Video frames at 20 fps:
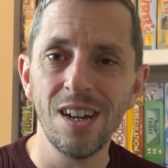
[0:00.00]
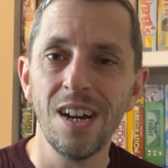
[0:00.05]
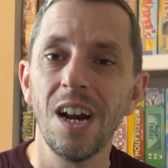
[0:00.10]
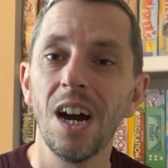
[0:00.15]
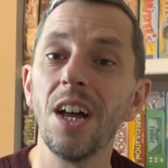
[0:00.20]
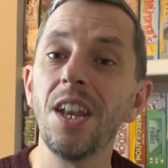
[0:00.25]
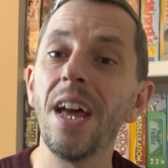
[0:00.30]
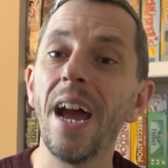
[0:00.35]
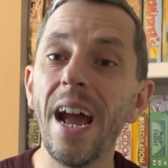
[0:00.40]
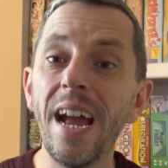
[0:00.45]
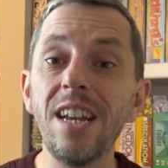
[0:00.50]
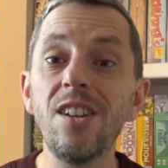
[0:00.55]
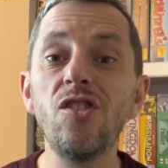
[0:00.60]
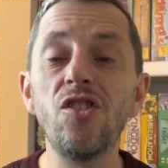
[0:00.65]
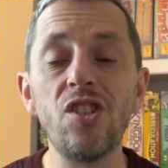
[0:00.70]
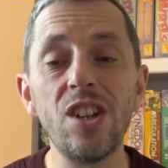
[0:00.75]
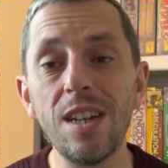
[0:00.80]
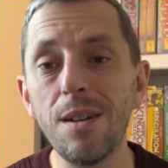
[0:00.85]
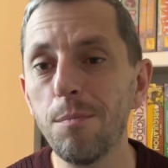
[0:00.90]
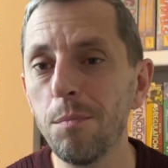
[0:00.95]
an
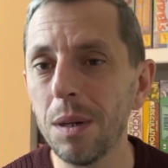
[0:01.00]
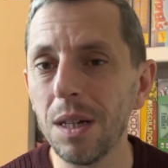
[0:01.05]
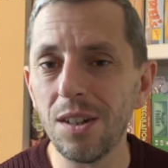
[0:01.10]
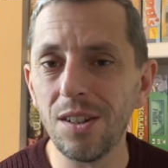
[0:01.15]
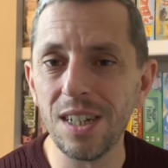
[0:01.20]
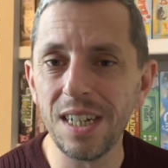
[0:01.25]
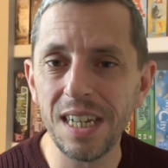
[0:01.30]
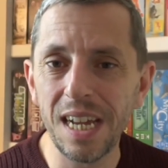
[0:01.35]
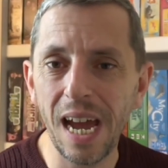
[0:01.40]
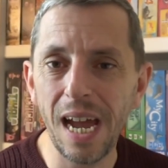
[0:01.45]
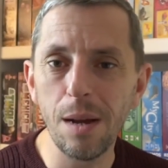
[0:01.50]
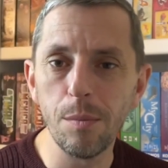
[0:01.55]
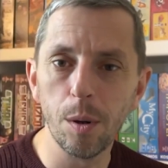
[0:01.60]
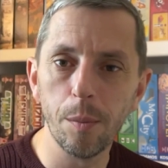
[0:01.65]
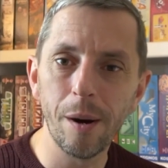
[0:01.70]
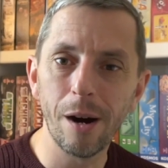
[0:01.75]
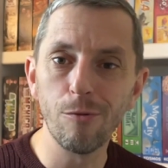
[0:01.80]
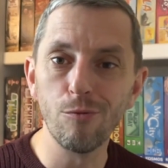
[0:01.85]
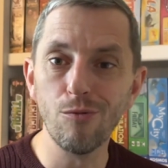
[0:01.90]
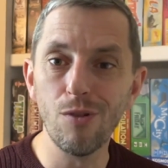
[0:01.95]
engine-building game
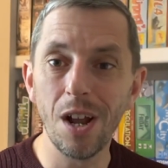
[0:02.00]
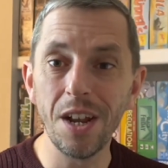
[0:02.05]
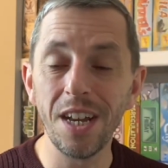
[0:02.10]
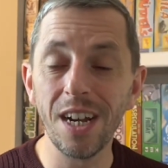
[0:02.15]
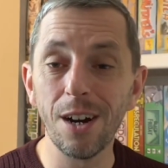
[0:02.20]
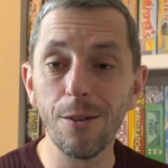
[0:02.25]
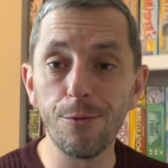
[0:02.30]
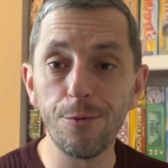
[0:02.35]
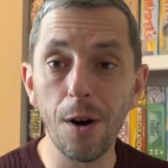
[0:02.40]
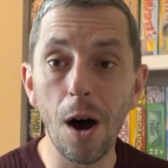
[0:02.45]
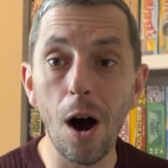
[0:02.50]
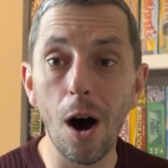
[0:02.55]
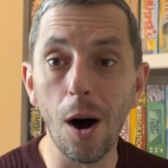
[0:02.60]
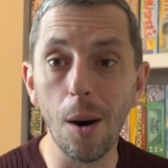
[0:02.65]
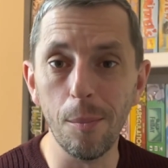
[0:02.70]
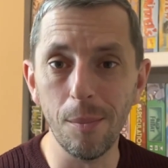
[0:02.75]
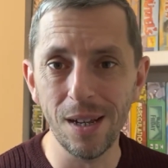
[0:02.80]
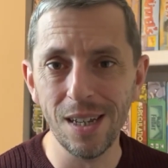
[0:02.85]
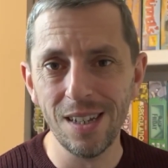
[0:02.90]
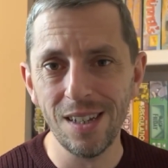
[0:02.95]
about running a
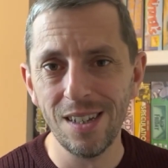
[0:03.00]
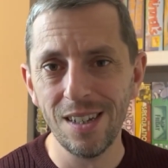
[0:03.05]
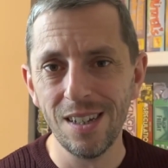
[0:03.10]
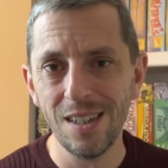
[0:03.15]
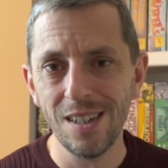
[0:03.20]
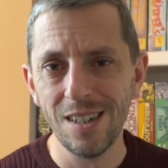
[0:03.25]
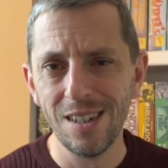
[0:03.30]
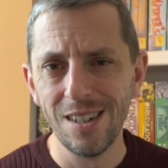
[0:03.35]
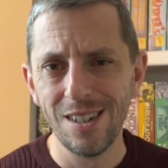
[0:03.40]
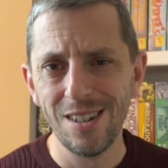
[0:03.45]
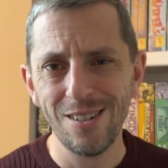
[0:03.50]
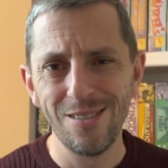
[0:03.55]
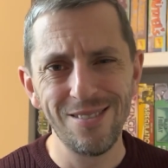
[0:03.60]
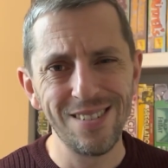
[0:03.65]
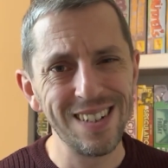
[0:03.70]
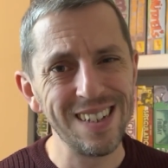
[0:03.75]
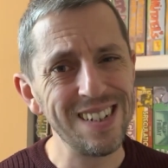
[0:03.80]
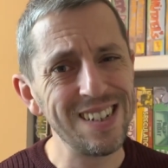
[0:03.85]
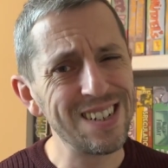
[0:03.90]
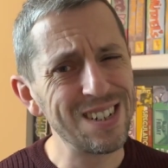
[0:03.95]
farm.
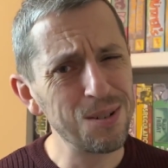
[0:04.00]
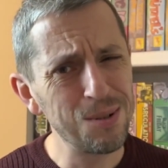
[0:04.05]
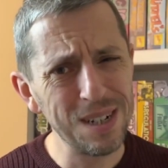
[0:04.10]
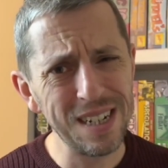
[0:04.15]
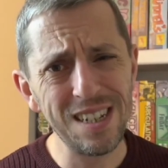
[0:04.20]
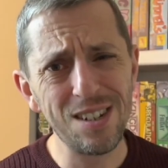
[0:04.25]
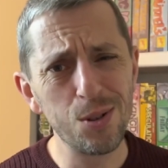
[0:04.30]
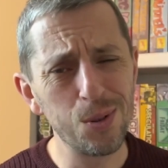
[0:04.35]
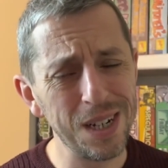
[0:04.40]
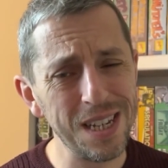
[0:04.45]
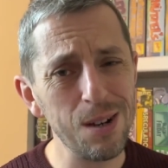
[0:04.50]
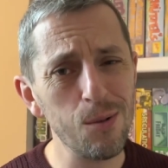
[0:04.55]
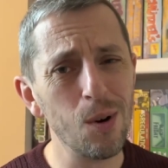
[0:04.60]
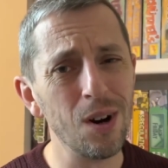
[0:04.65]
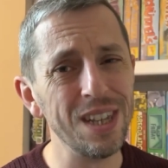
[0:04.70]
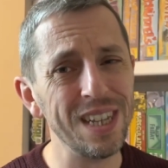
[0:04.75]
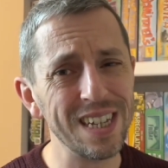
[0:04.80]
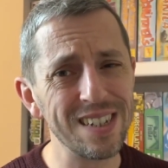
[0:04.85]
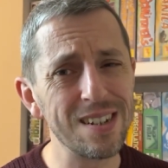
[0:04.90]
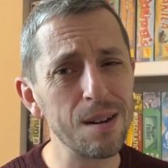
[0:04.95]
Well, in
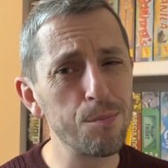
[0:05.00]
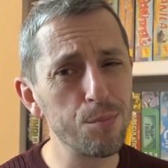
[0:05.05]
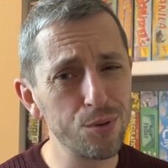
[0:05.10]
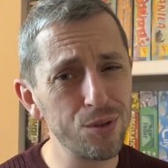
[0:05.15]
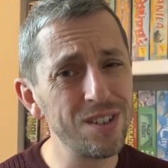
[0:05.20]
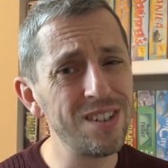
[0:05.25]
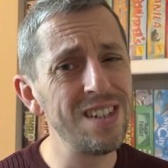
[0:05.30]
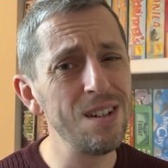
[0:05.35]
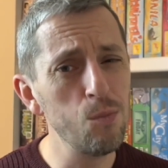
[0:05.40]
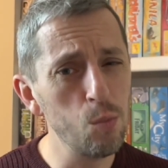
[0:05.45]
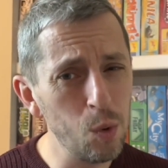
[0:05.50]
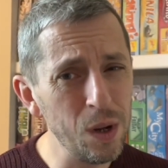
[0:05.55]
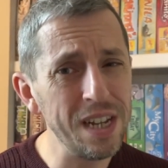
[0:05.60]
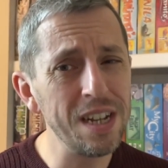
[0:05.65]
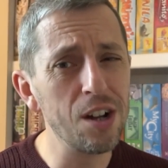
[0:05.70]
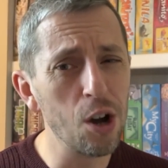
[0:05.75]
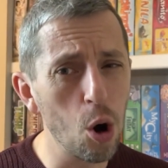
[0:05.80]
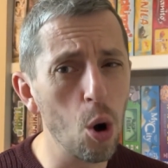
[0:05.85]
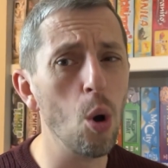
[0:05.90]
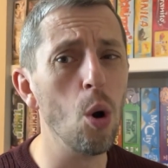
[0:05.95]
2021, that's a pretty
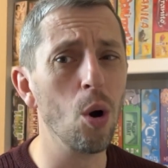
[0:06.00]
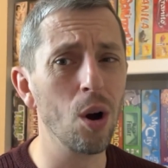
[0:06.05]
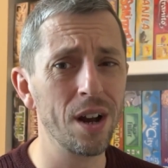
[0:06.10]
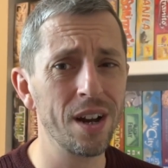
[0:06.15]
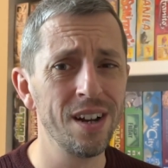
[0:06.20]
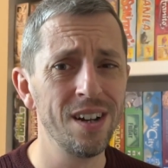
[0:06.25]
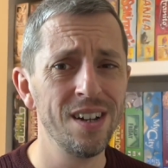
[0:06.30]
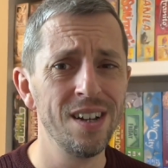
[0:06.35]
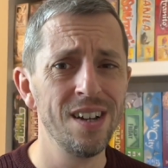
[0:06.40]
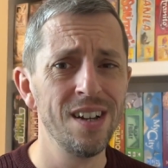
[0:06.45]
weak hook.